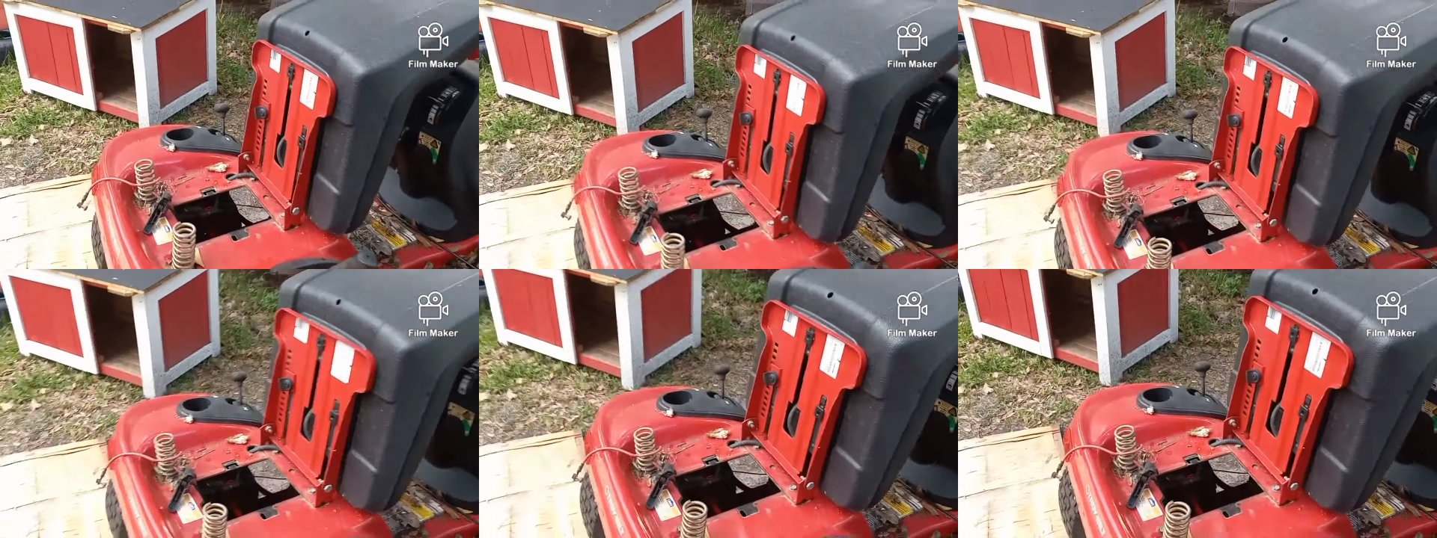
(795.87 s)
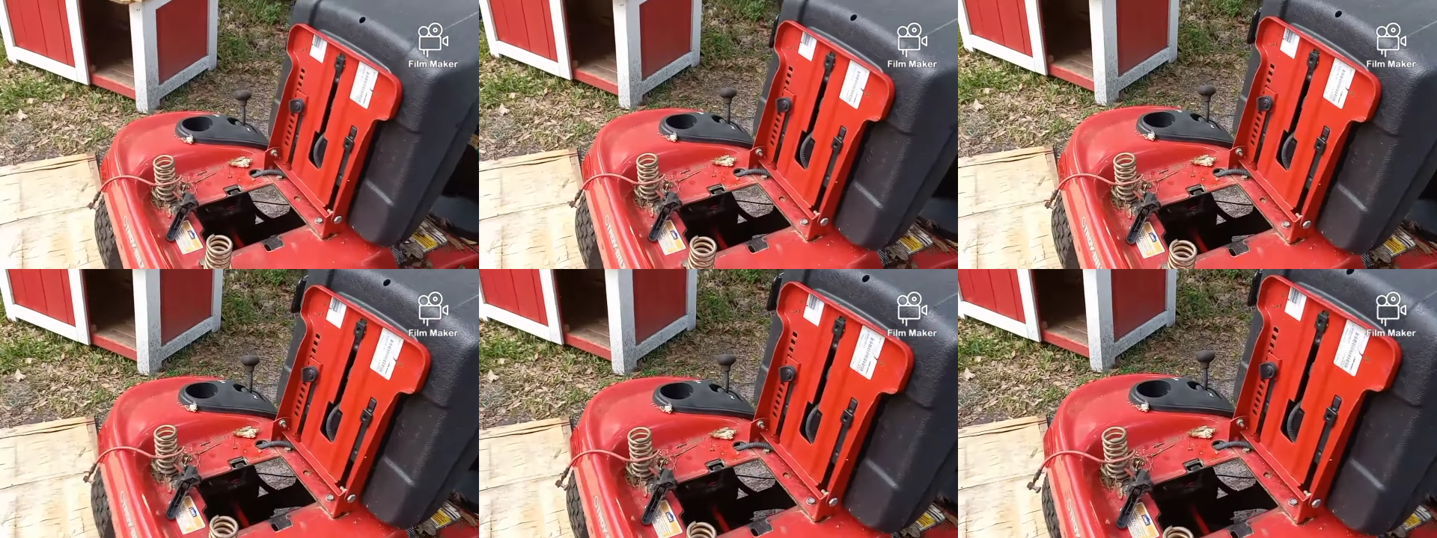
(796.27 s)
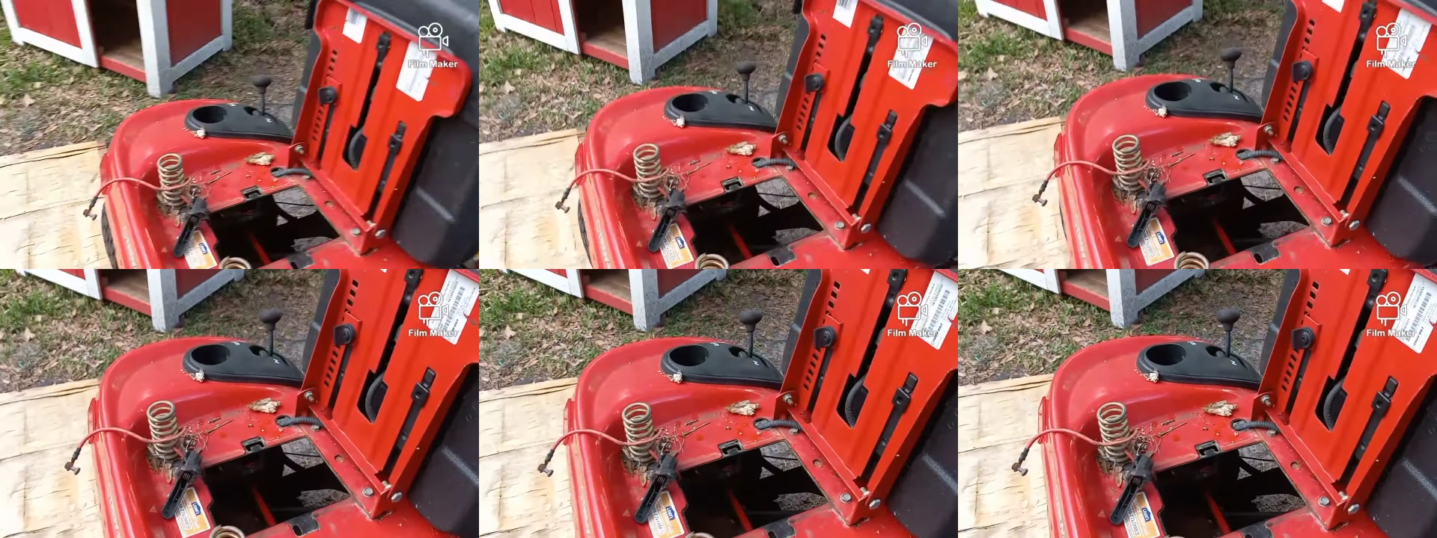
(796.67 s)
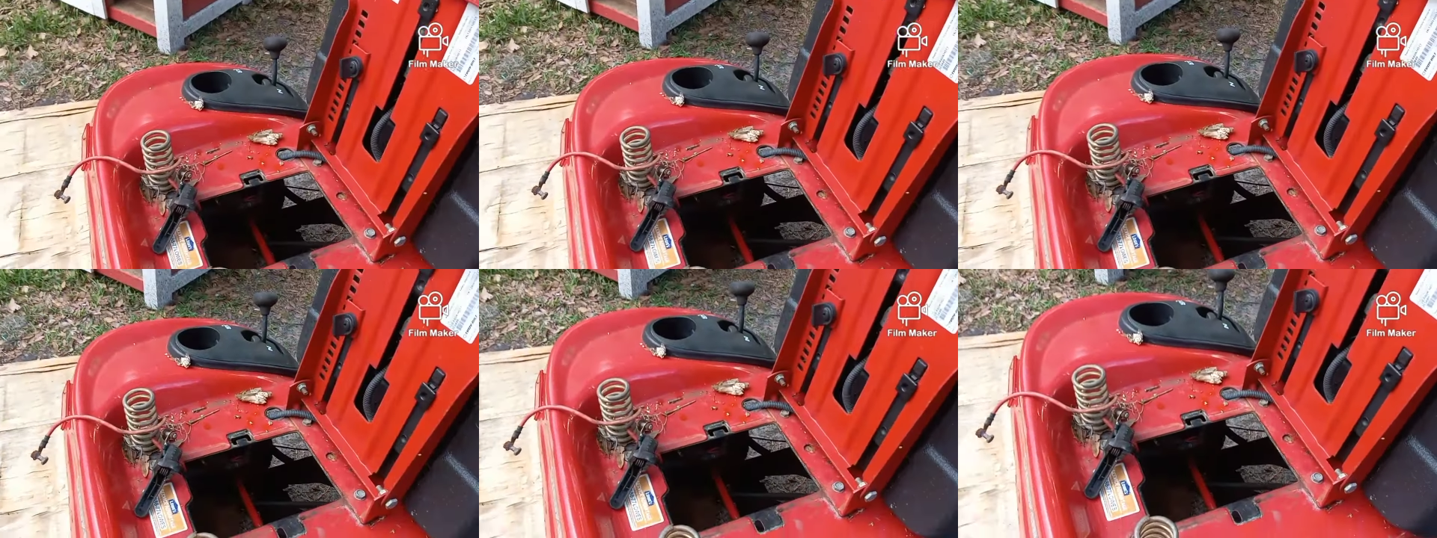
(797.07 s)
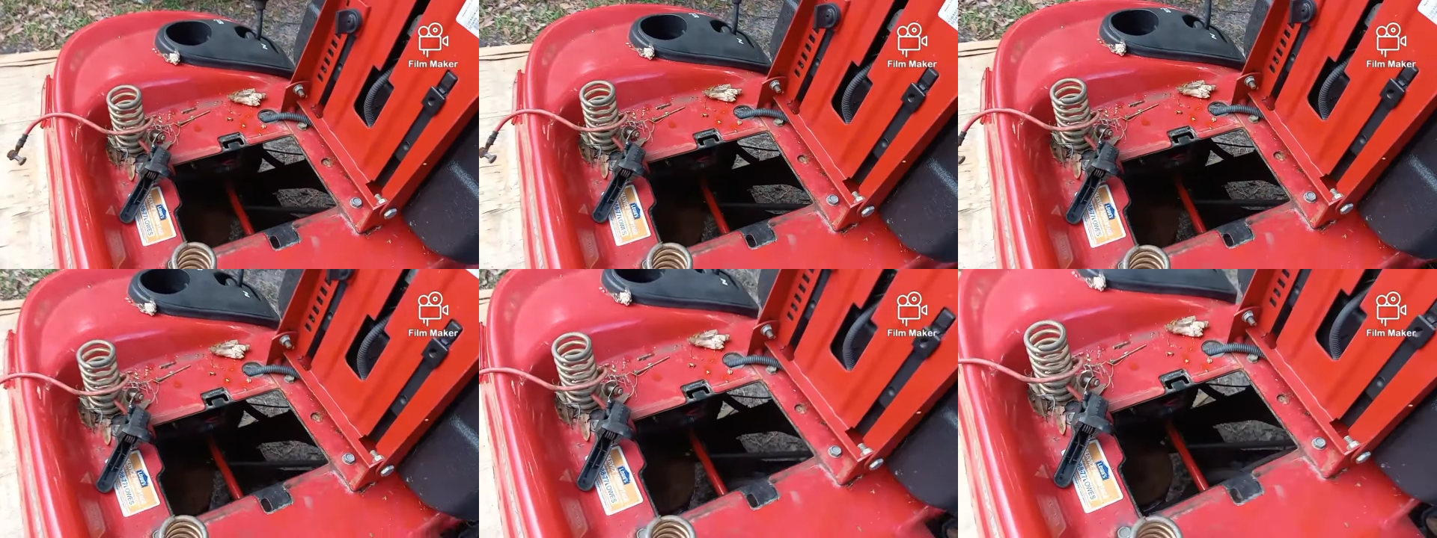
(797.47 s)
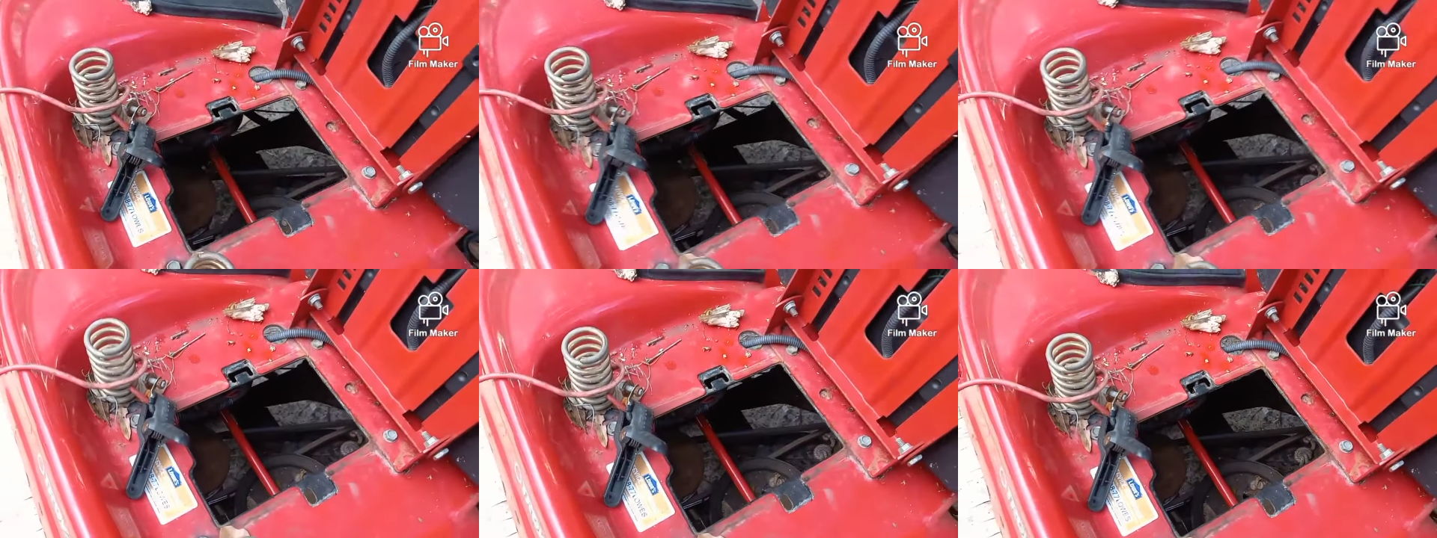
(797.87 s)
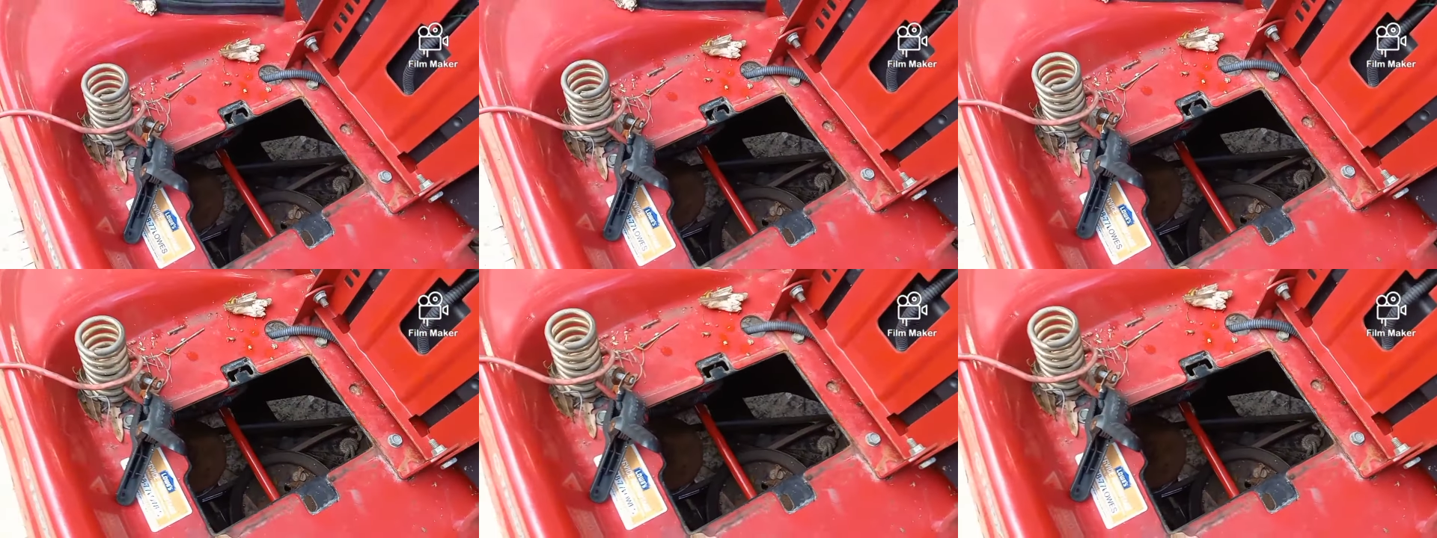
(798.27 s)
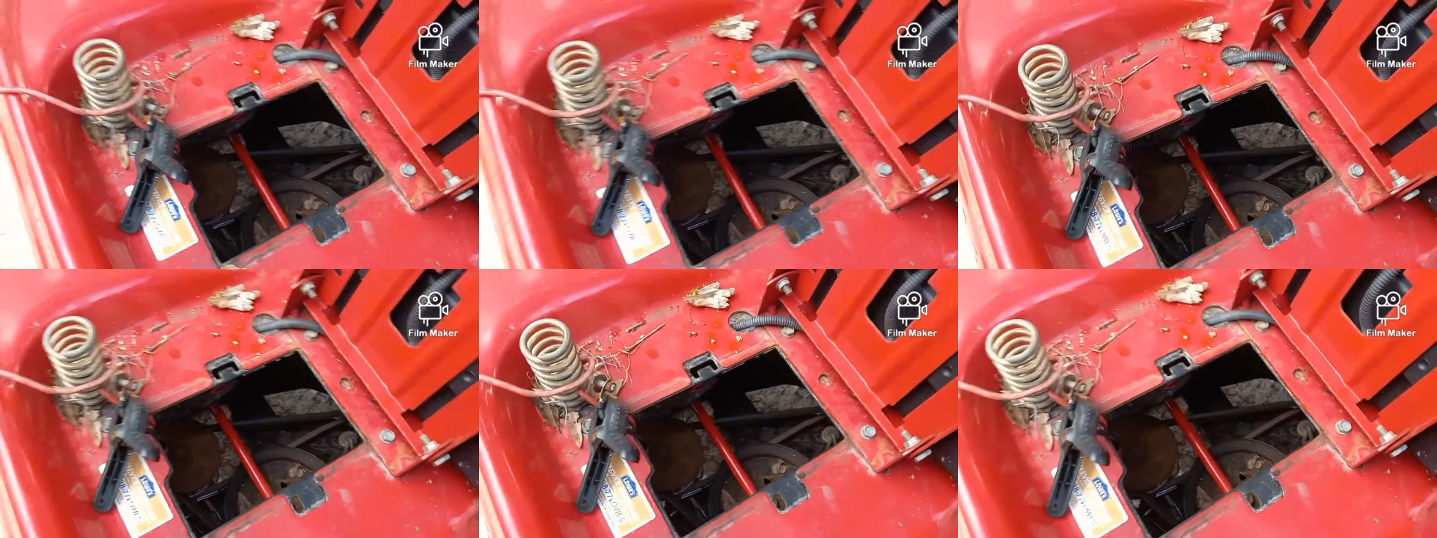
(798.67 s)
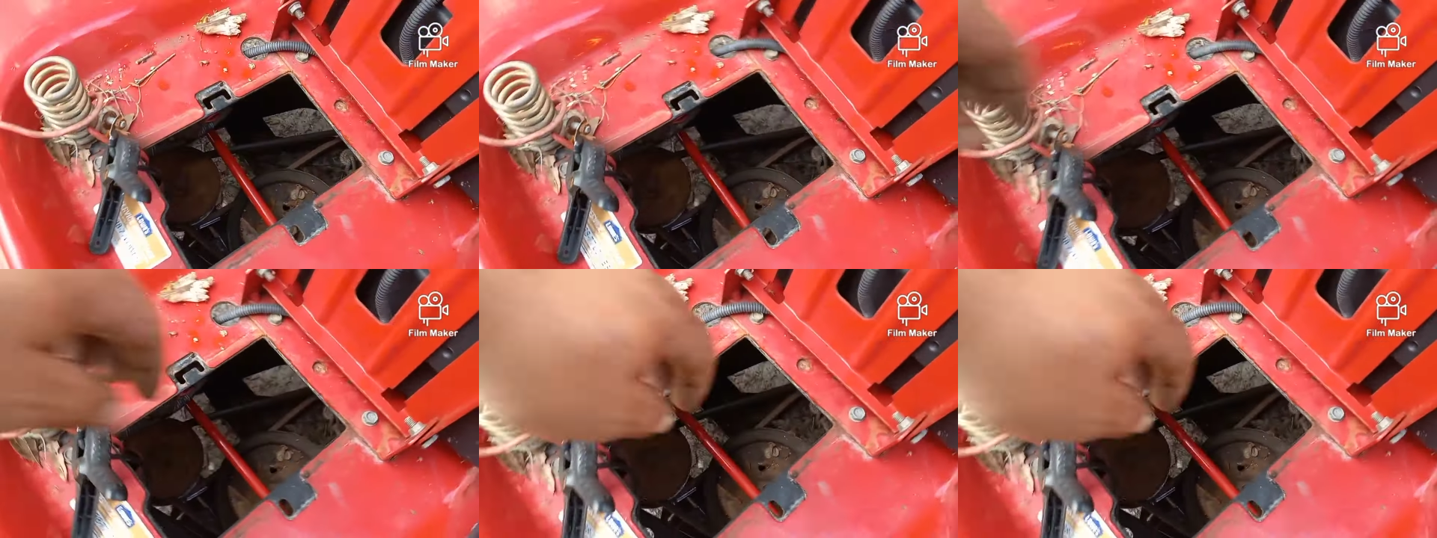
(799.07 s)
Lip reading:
Nobody's mouth can be seen.